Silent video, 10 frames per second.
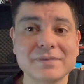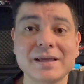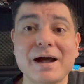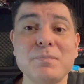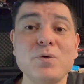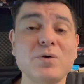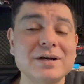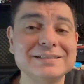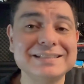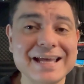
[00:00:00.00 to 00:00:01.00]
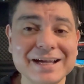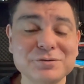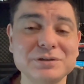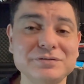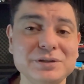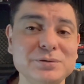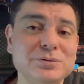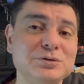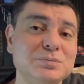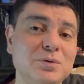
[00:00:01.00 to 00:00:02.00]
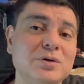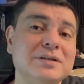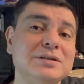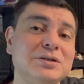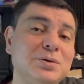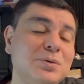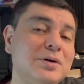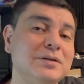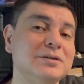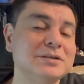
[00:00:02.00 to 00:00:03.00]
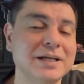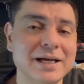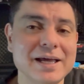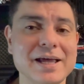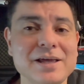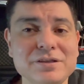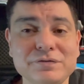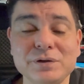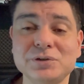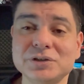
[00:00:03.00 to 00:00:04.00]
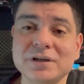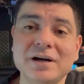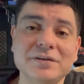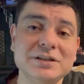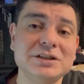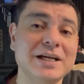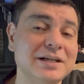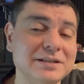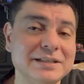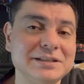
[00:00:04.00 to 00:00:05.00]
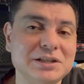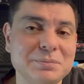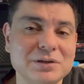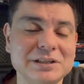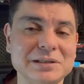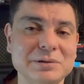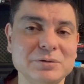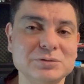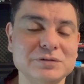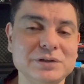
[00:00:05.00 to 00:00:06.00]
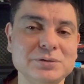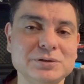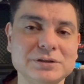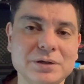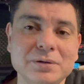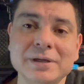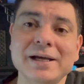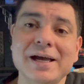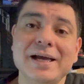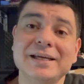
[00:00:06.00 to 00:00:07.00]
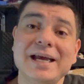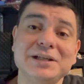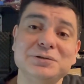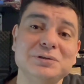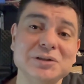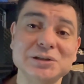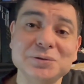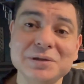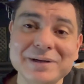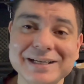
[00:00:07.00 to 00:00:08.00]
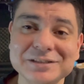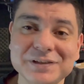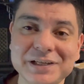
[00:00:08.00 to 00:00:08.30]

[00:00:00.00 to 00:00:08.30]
Got more tech reviews, more tutorials in the future on this channel at DJ Martini Midwest Reviews. So Catch you really soon on my next